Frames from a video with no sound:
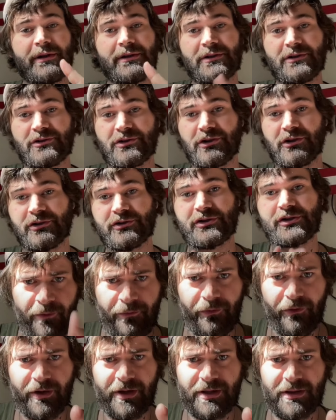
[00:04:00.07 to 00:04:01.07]
to church.
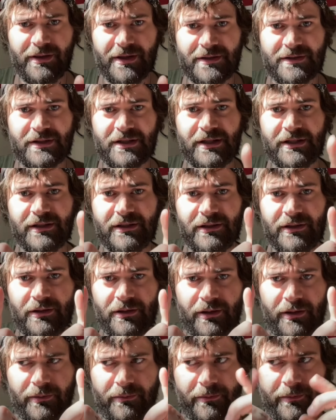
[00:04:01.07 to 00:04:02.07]
Hopefully this can
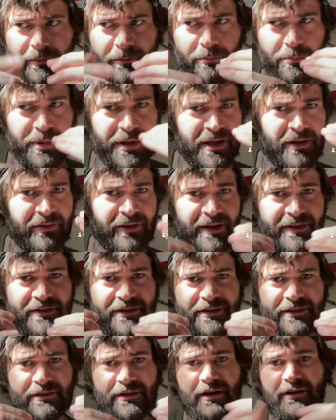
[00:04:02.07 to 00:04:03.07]
be a
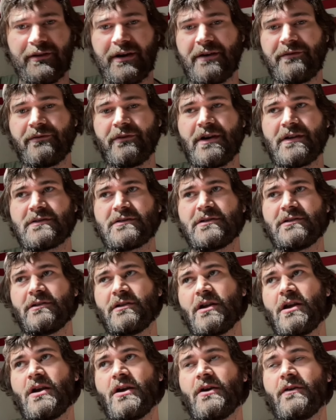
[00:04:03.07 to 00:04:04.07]
lesson, a life lesson
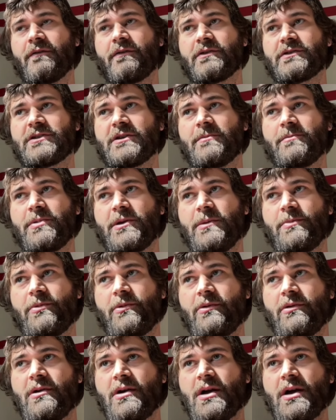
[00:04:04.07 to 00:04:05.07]
for some
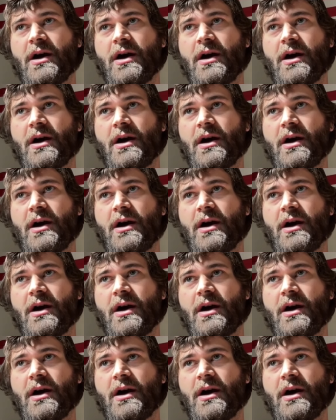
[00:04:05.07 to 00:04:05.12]
people.